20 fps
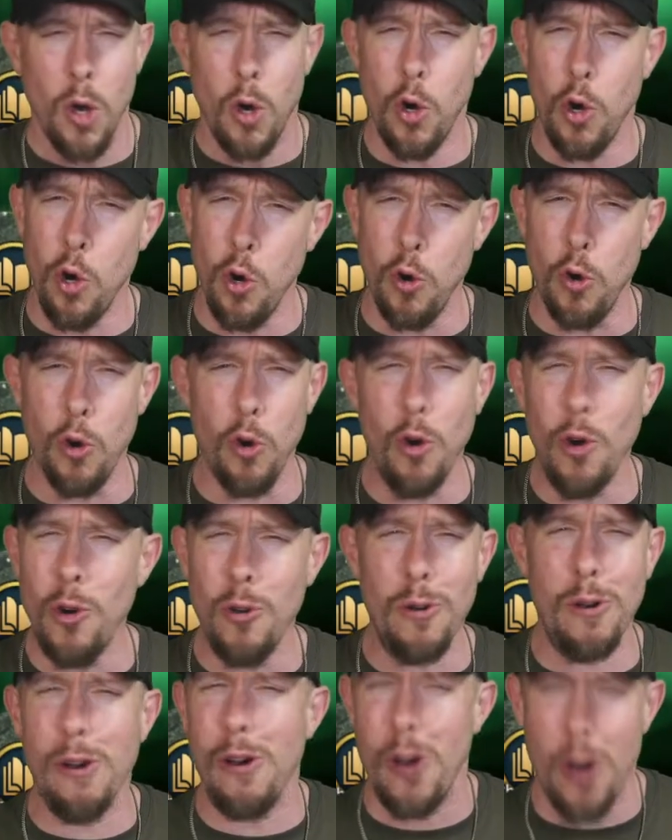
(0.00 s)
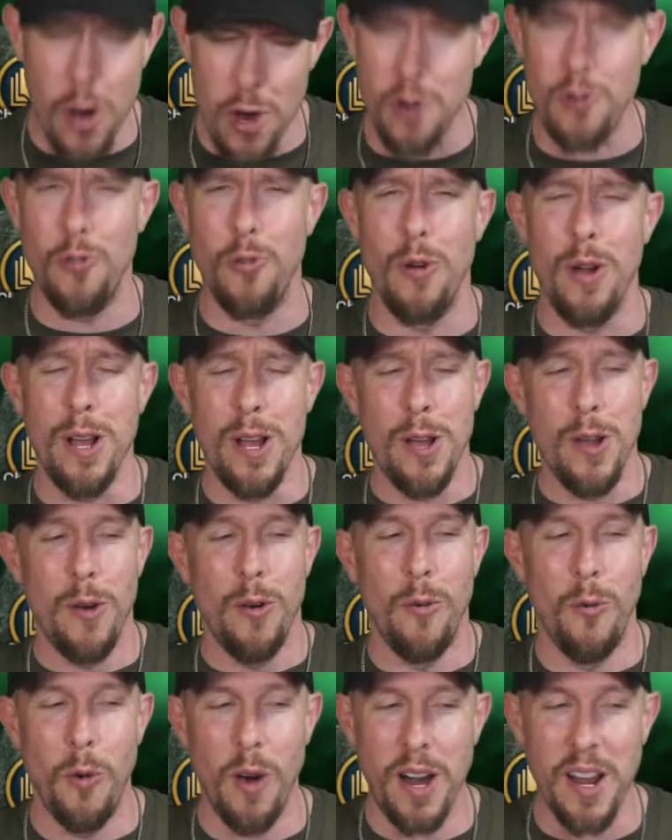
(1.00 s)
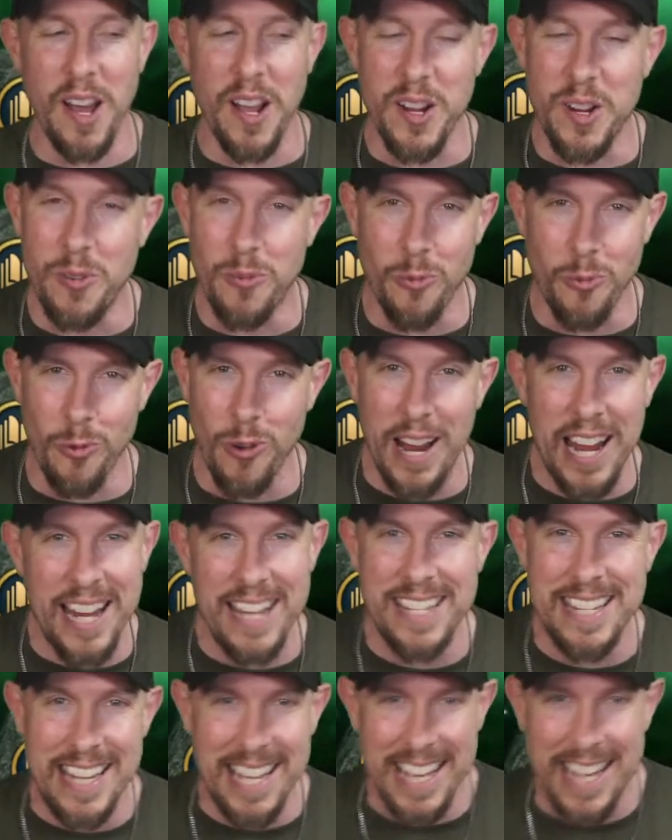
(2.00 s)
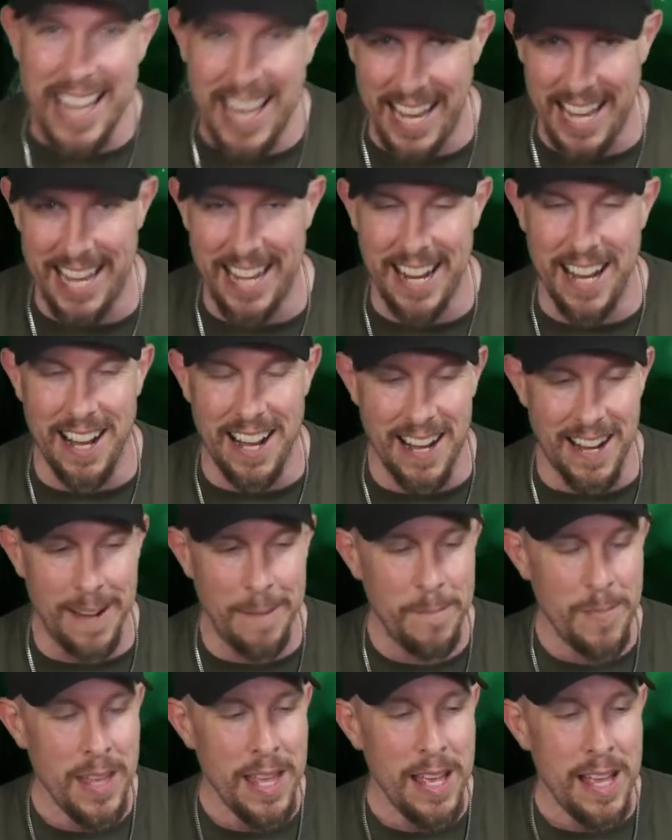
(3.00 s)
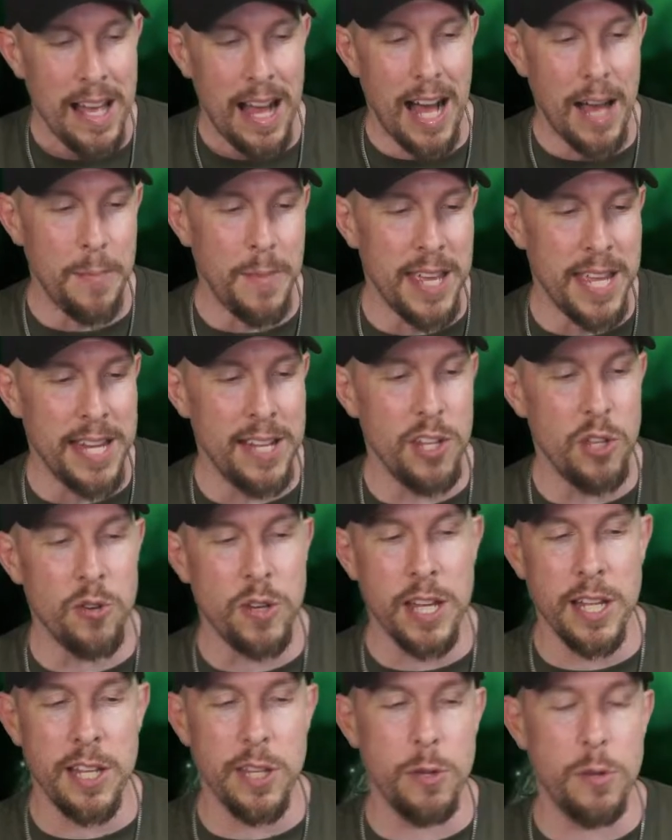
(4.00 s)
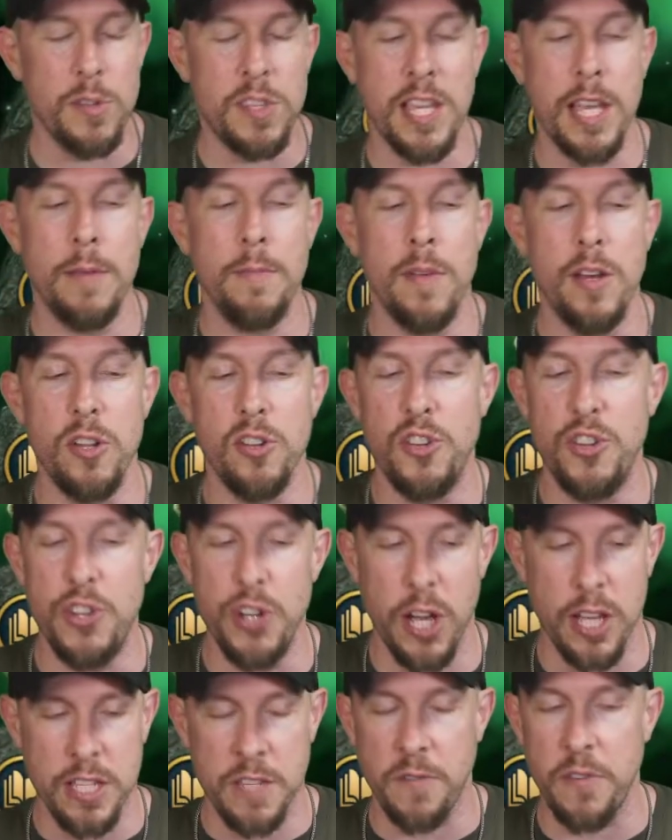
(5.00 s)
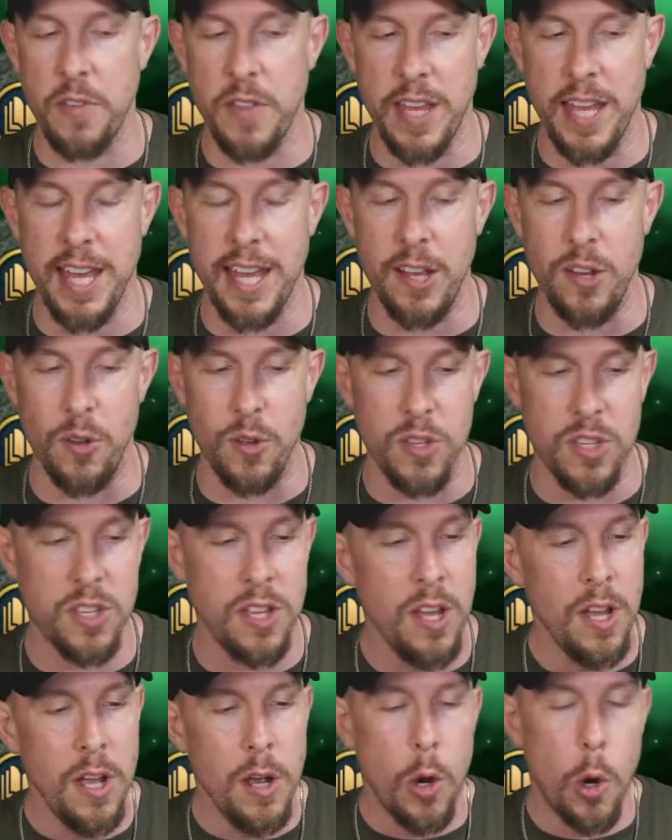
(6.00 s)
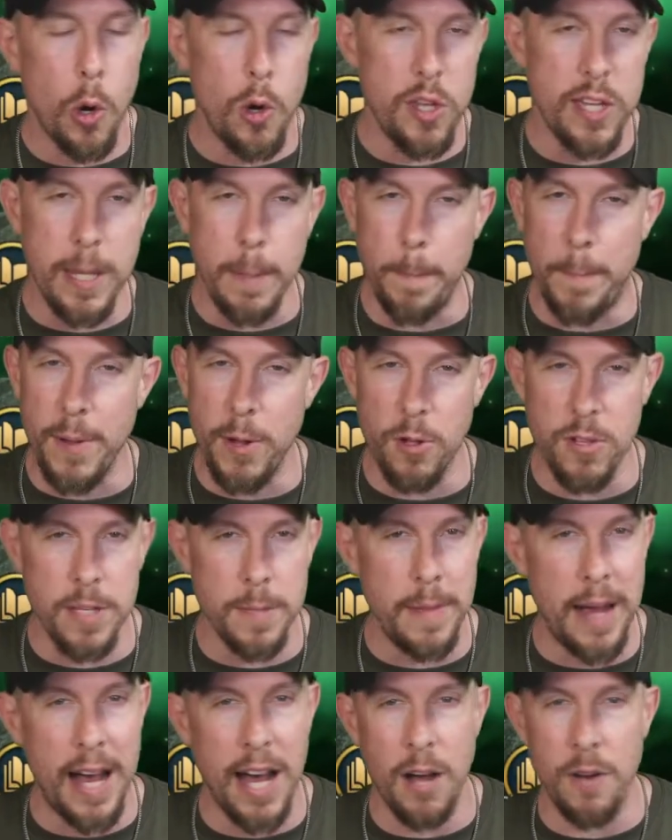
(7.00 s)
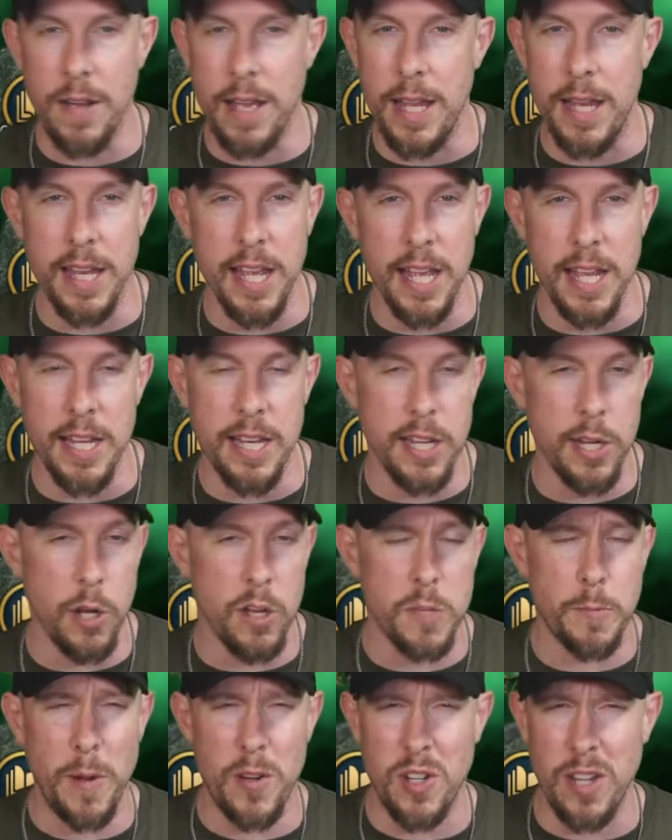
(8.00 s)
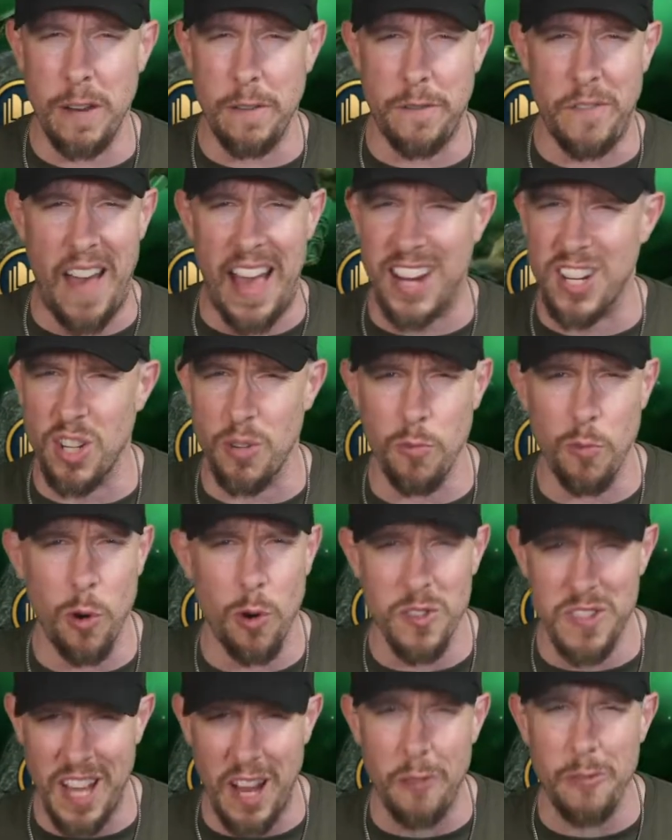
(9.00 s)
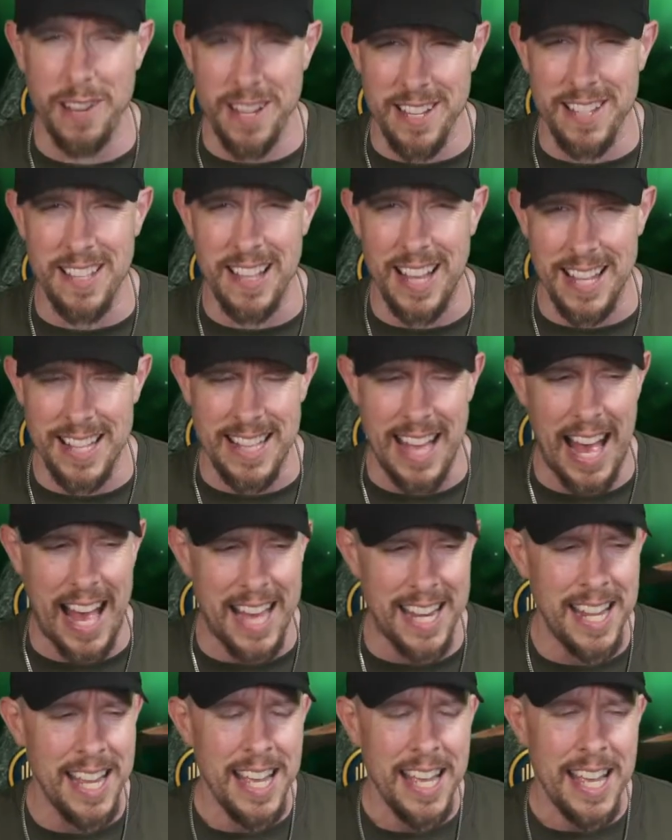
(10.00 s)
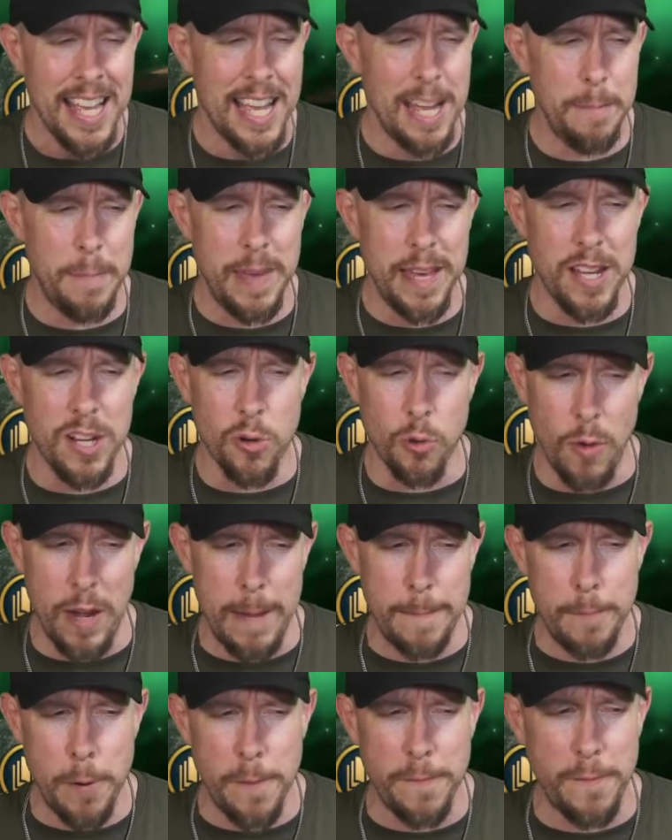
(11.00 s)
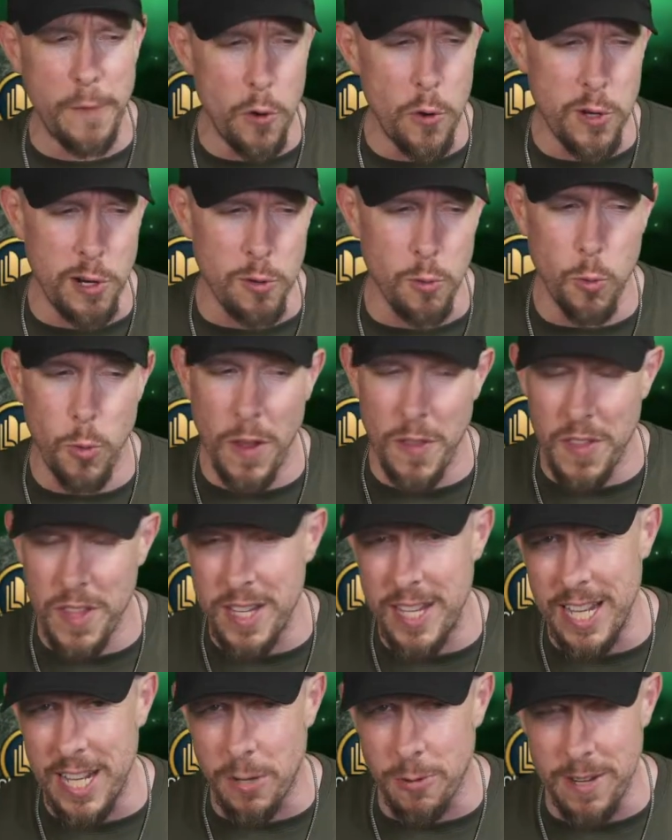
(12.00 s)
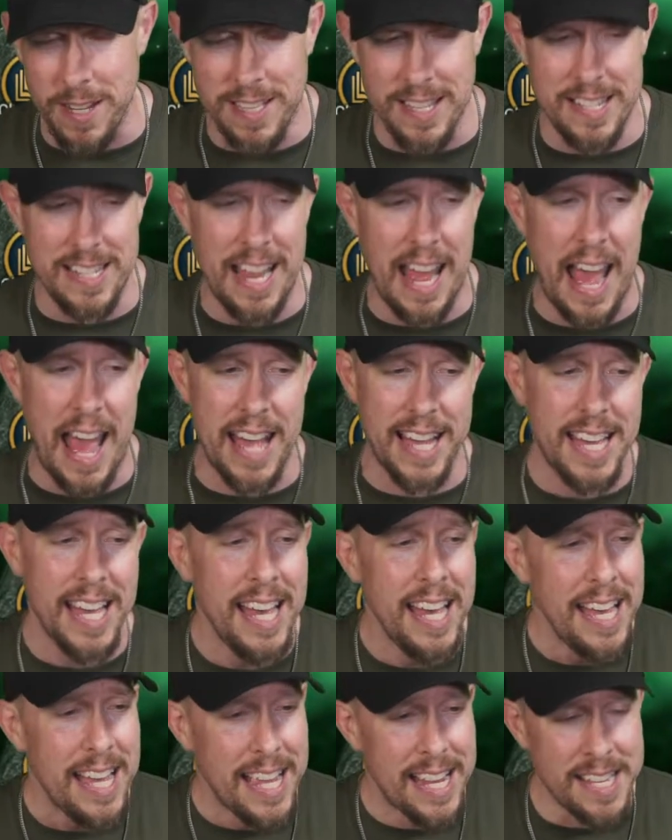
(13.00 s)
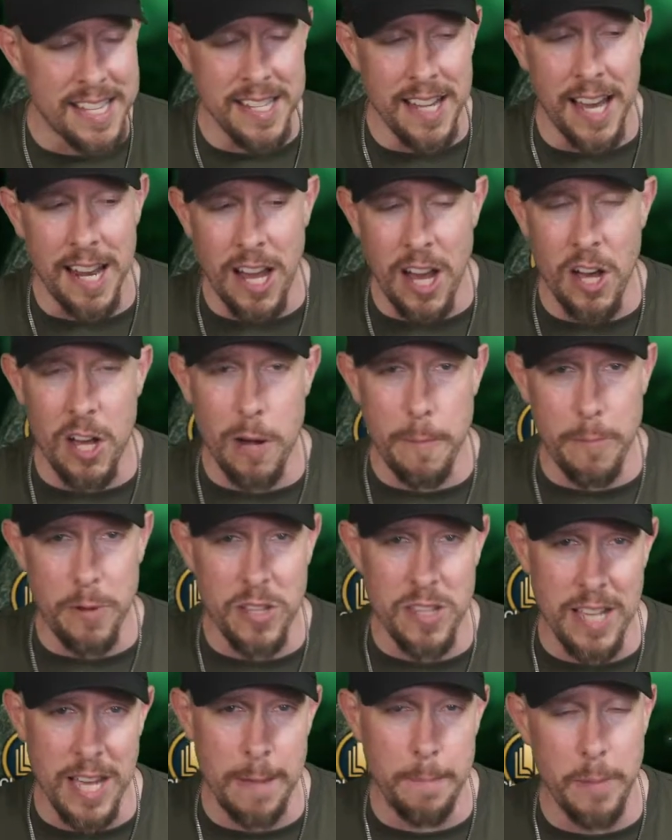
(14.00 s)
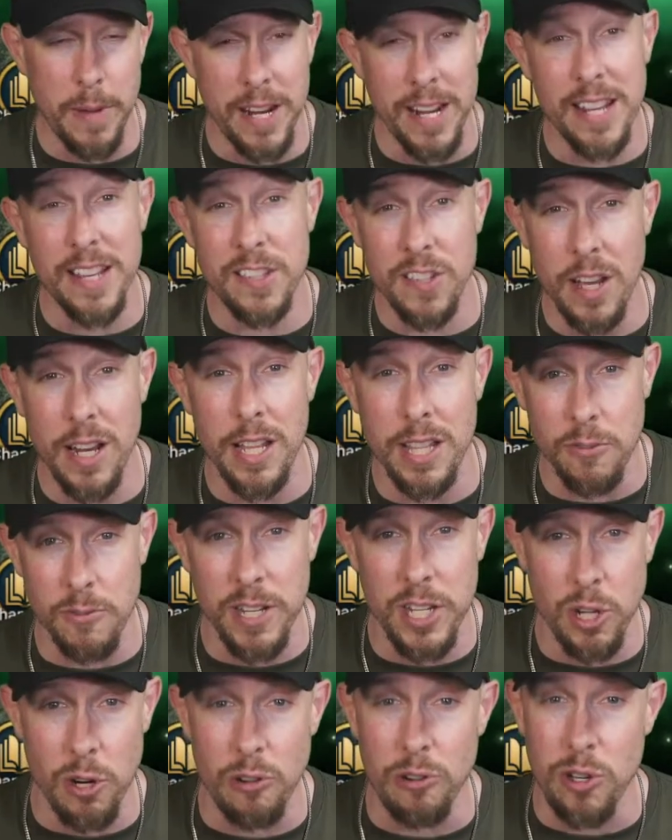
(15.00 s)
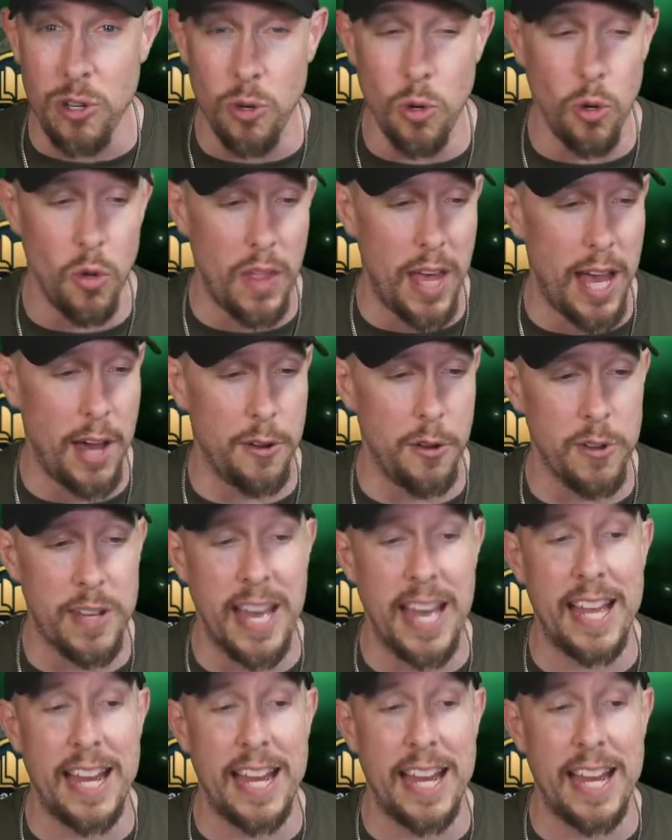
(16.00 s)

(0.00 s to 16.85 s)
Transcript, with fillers: Ooh, ooh, ooh. What a great kit, huh? I mean, you can use him just for the heals, or you can build him out in, in, you know, especially in faction wars, areas like that, and be a great provoker with the decrease attack. It's not one hundred percent, but it is on a three-turn cooldown, okay?